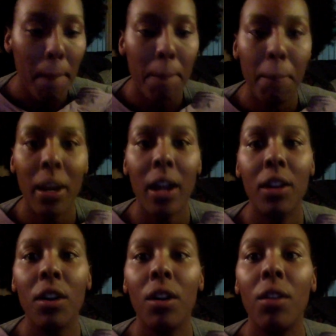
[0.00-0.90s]
But I
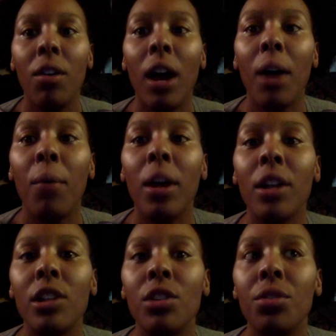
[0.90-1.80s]
know I wanted
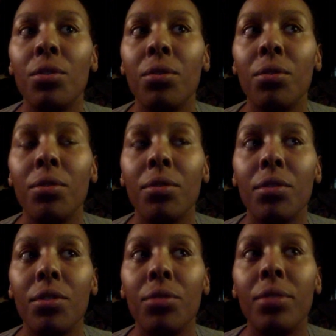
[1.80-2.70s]
to
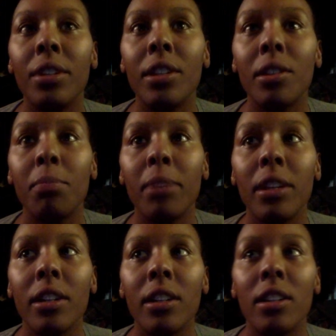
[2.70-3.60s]
do this
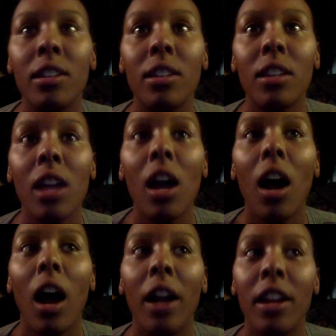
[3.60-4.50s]
because
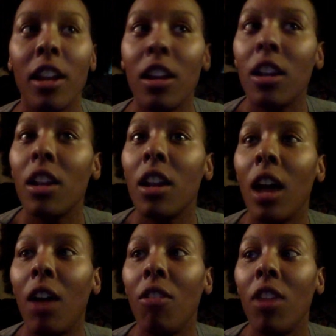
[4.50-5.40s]
I needed an
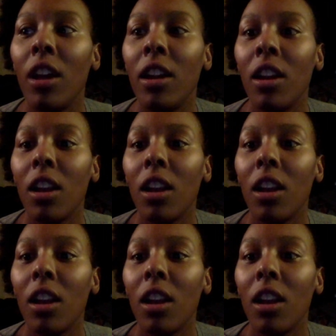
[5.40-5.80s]
outlet.